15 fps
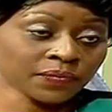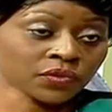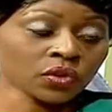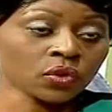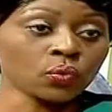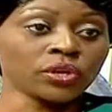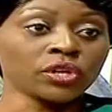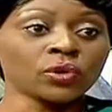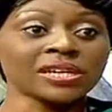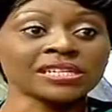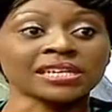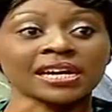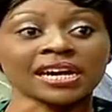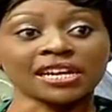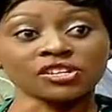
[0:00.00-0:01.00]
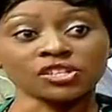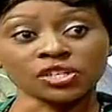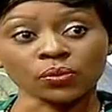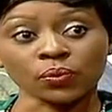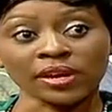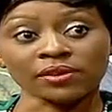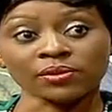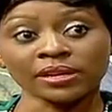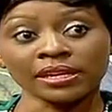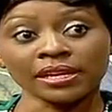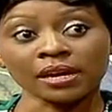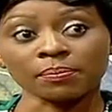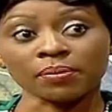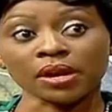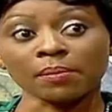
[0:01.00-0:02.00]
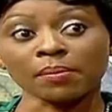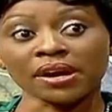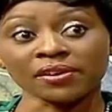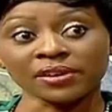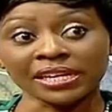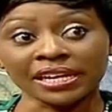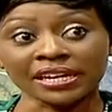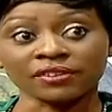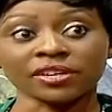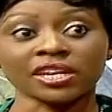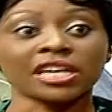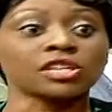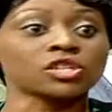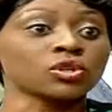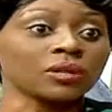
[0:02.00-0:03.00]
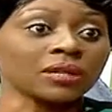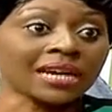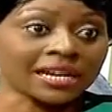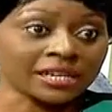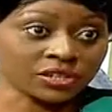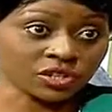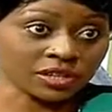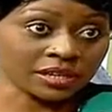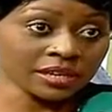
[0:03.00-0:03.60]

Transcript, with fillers: We know as a country we are really a primarily agricultural country,